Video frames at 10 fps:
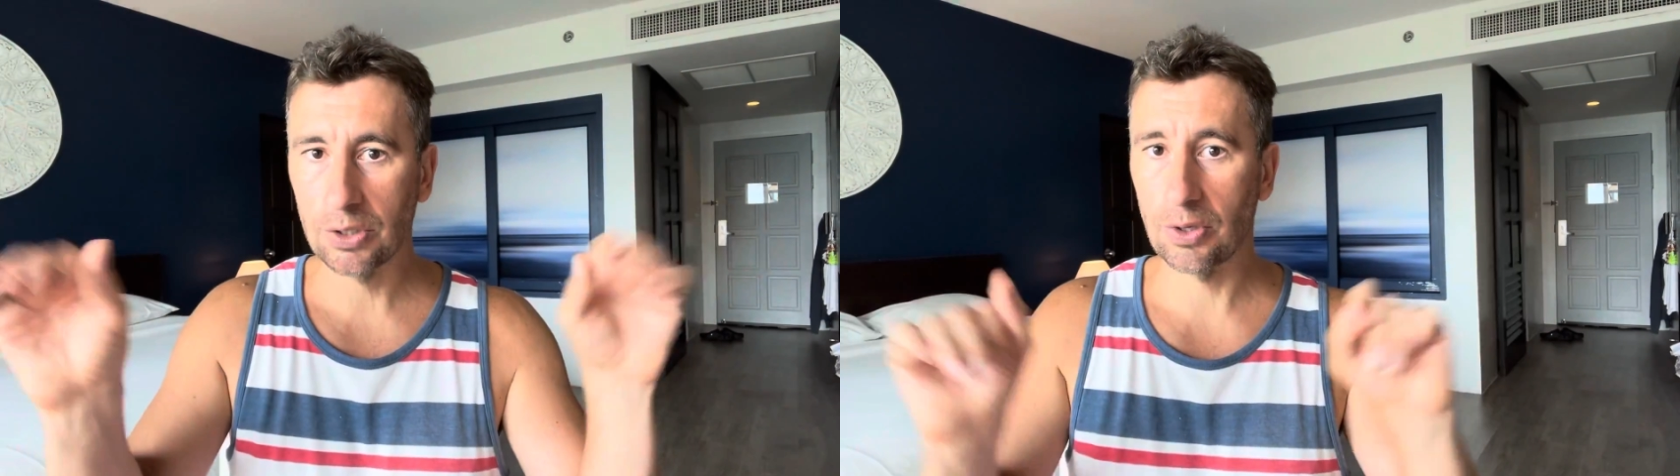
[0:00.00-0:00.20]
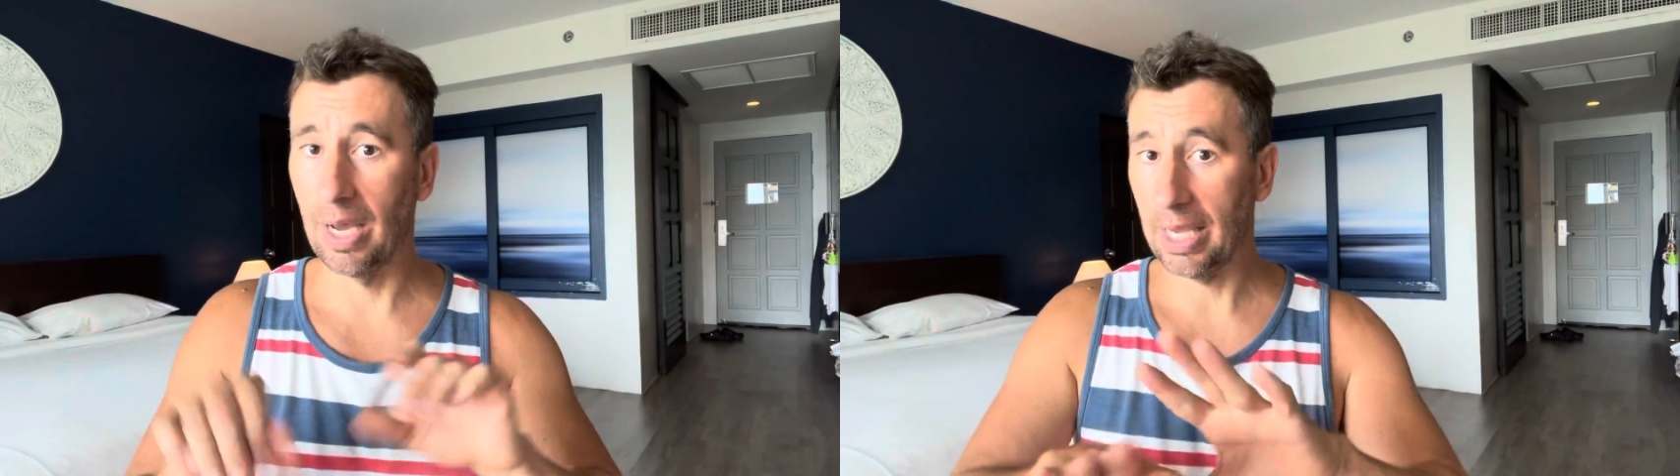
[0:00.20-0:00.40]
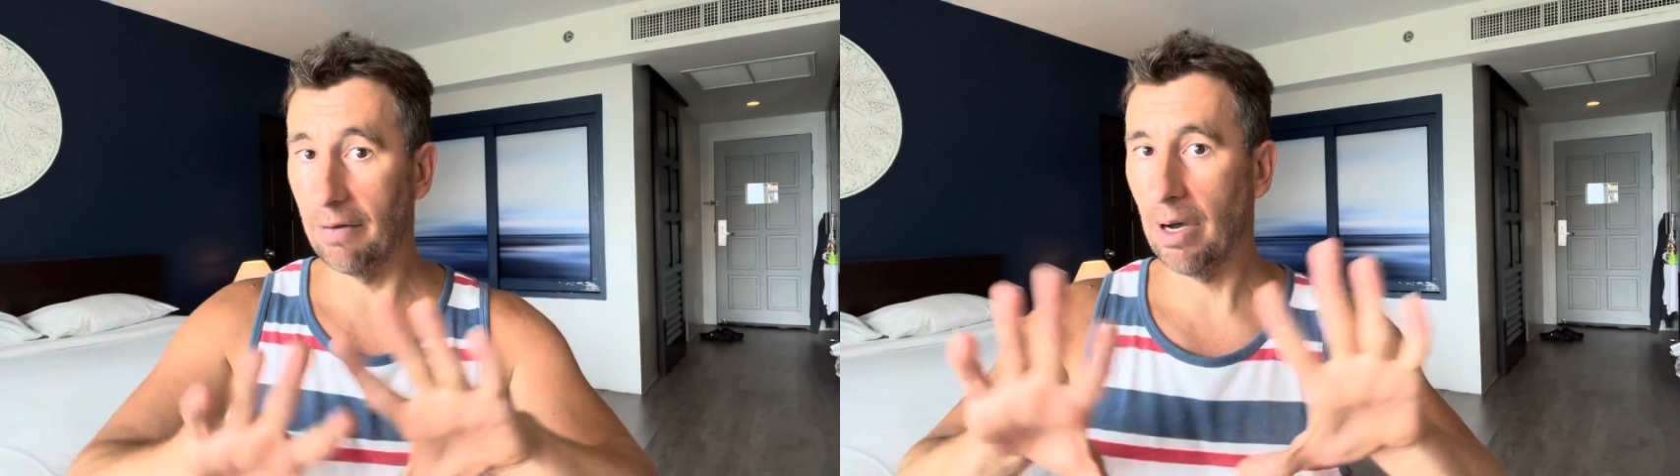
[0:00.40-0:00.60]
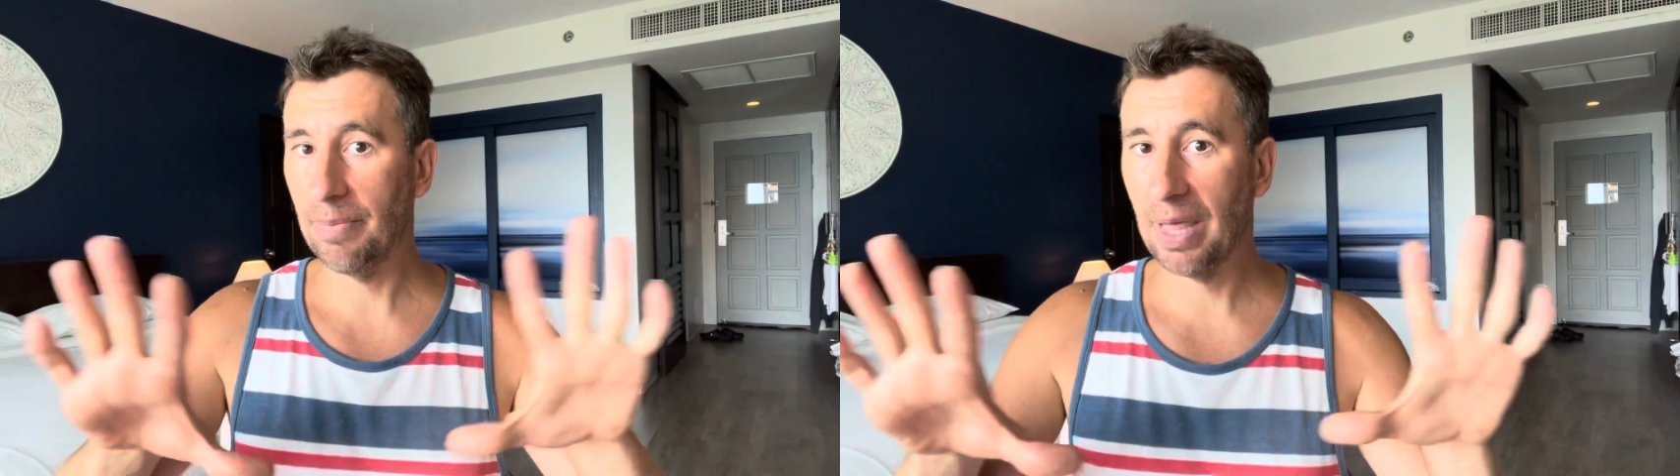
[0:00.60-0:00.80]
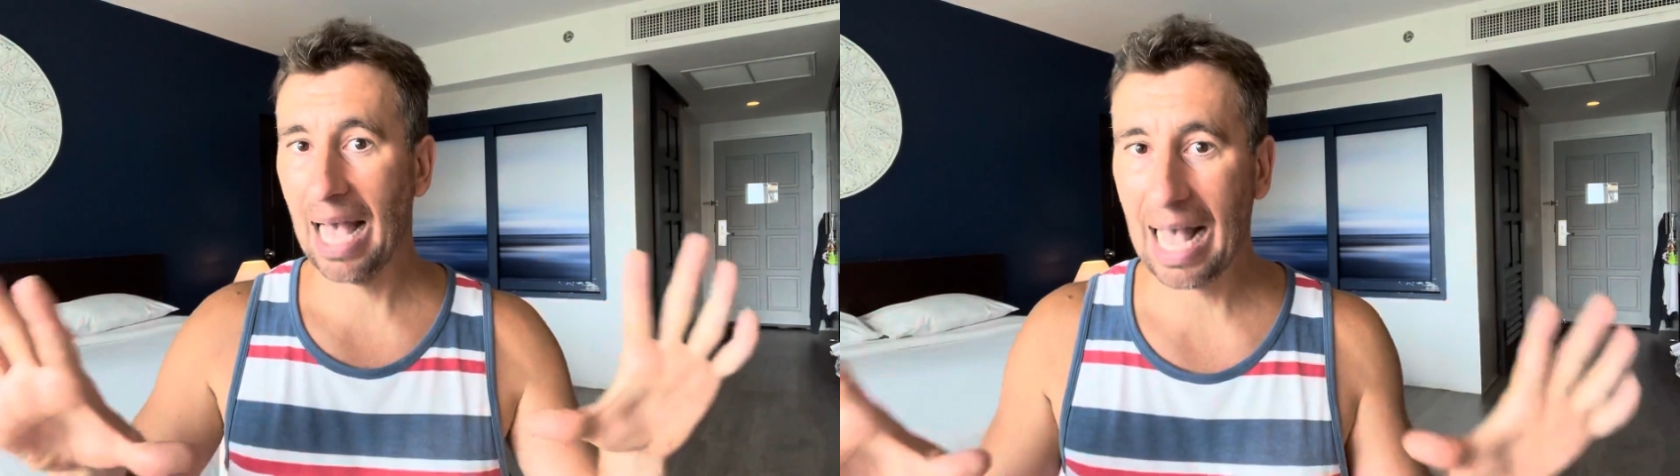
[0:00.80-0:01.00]
so I give up
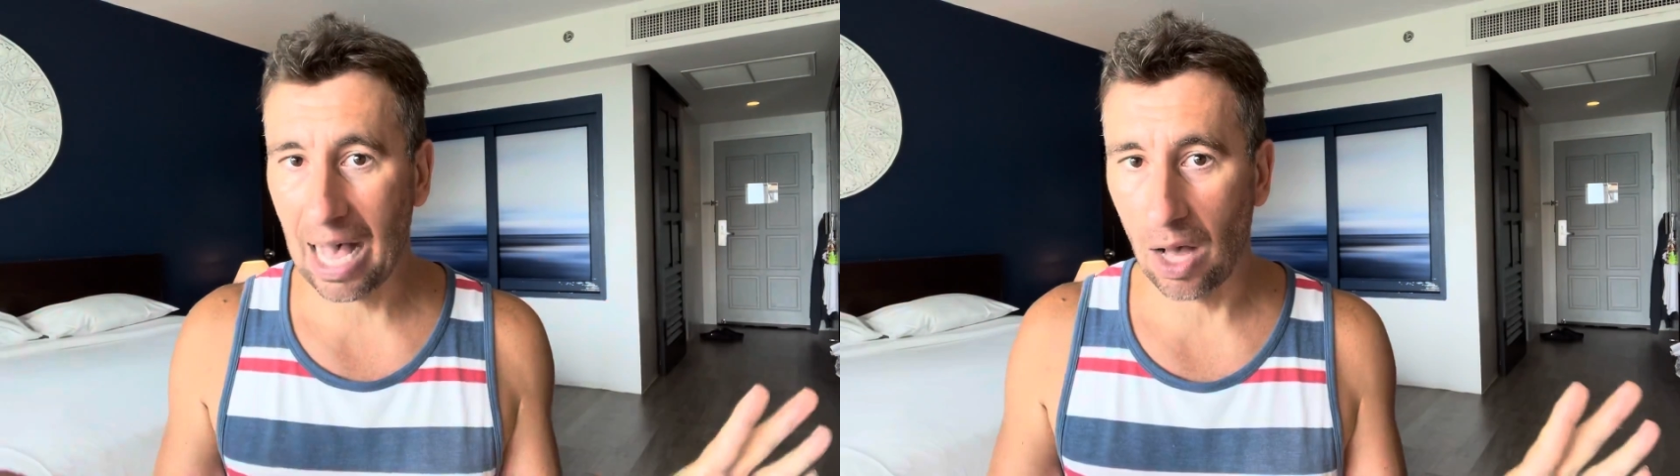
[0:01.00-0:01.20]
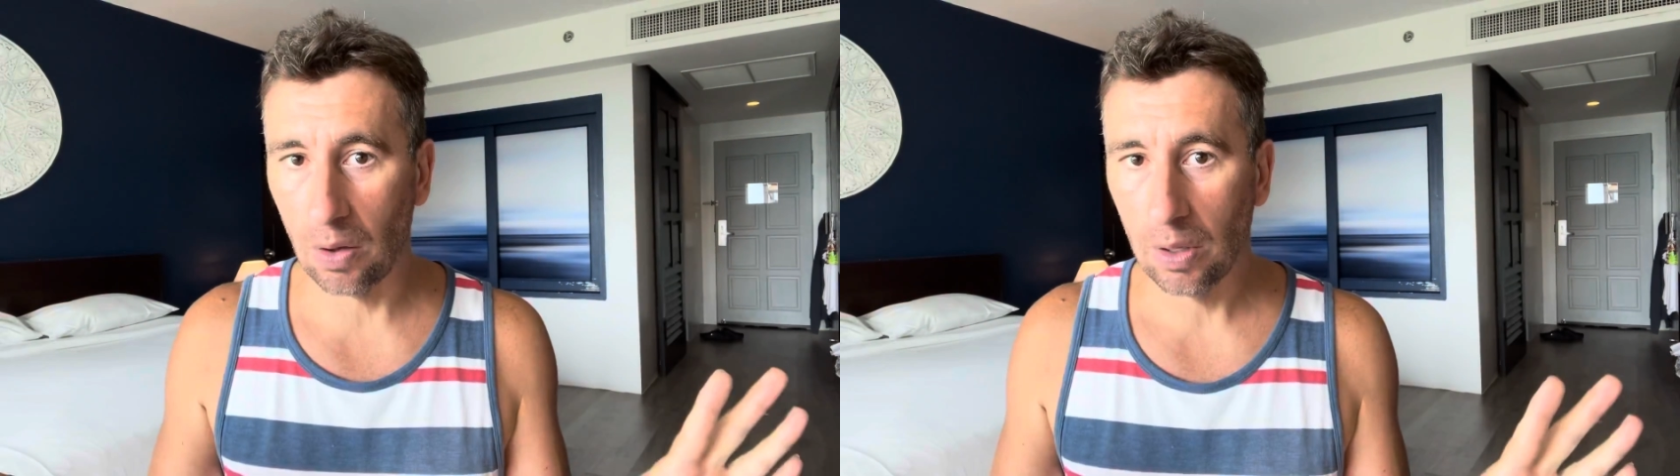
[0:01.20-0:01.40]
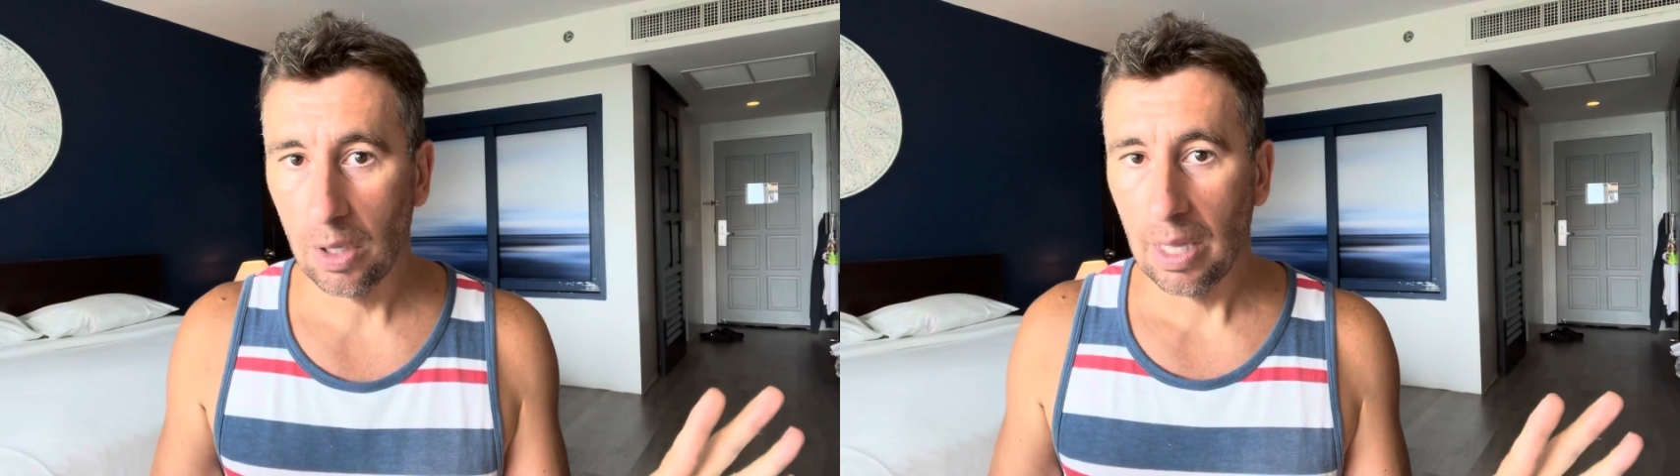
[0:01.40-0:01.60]
the how.